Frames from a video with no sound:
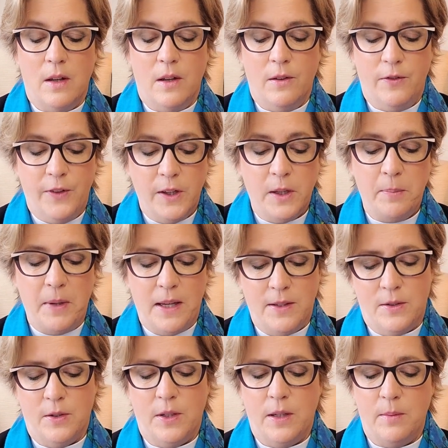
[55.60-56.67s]
Philip
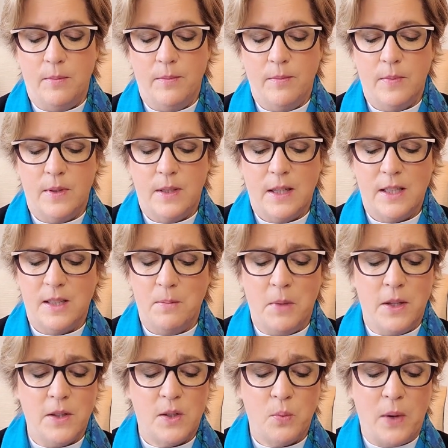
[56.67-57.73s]
answered him, "6
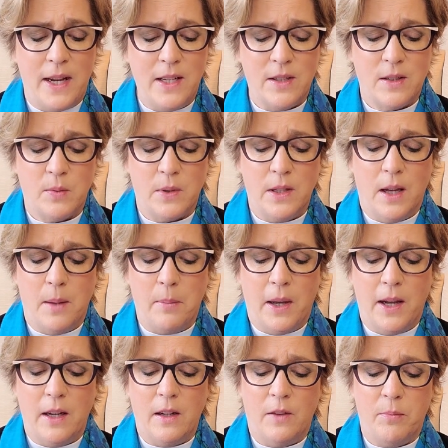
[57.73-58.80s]
months' wages would not
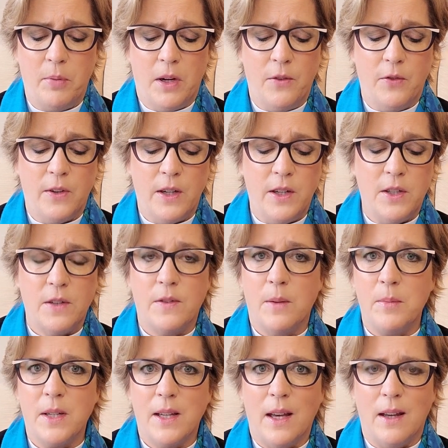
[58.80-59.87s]
buy enough bread for each of them
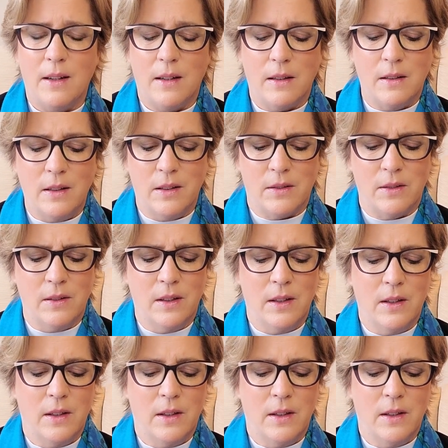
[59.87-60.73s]
to get a little."